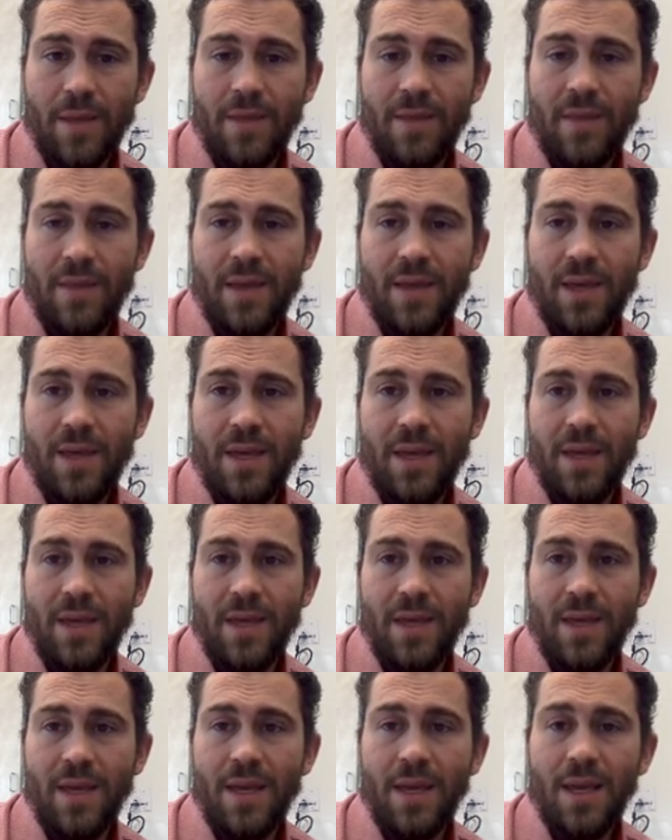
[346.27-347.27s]

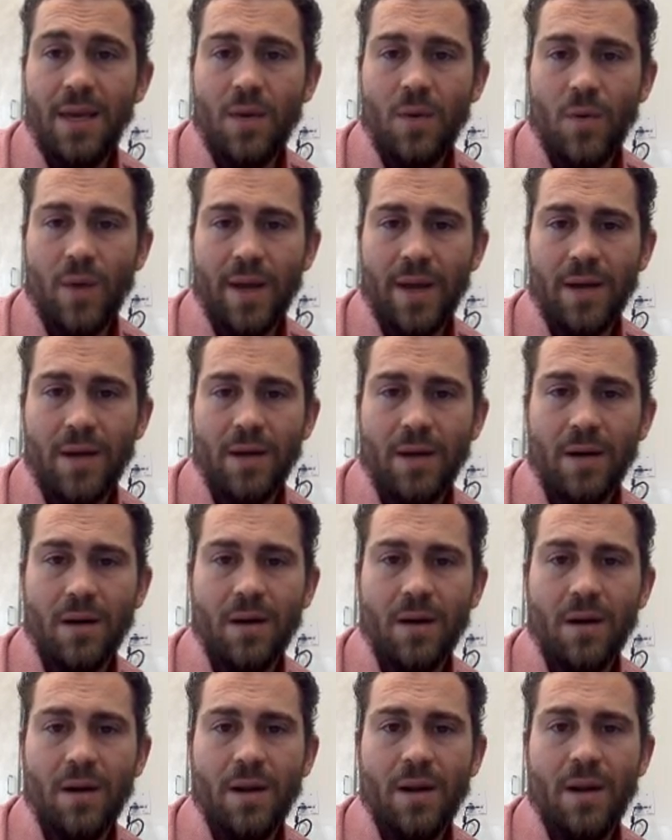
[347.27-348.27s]
the
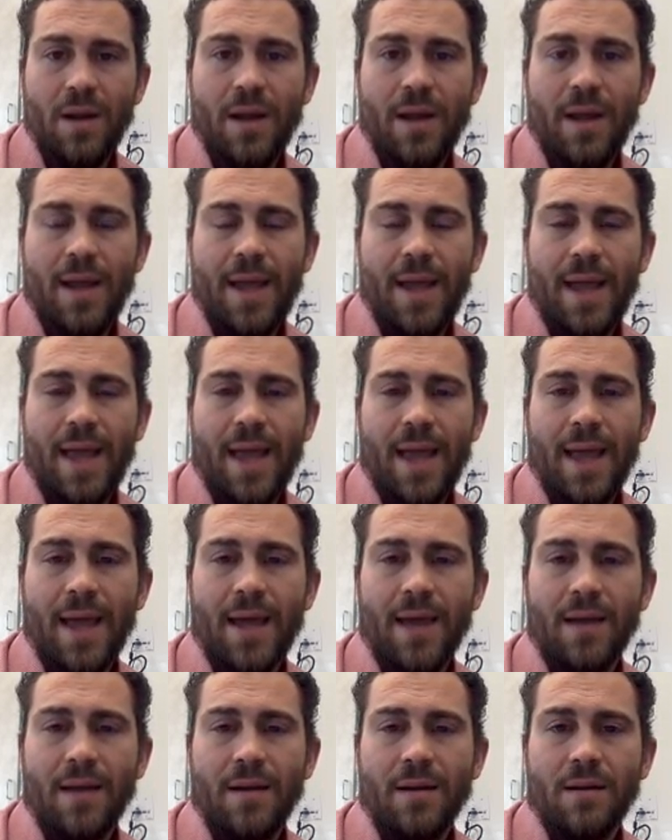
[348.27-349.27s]
equator,
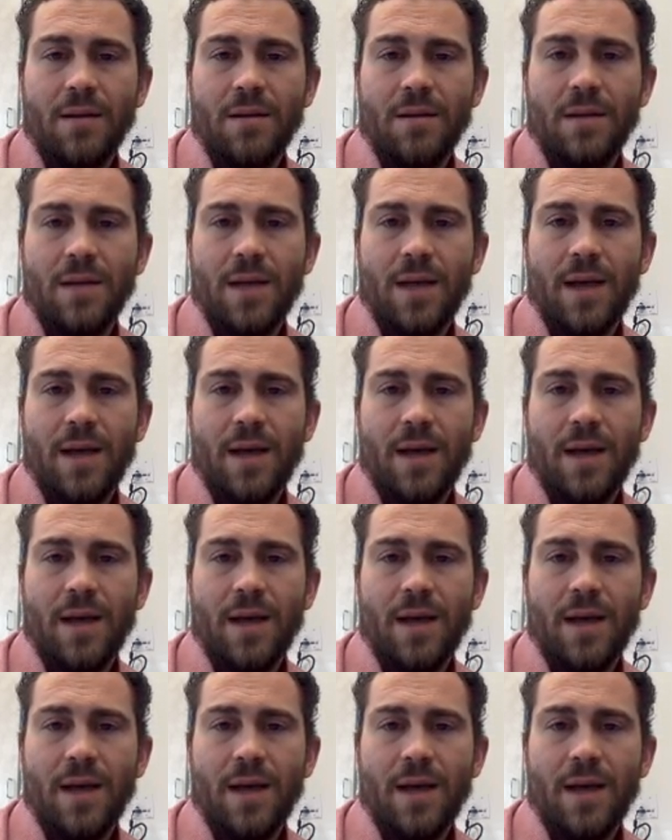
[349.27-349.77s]
and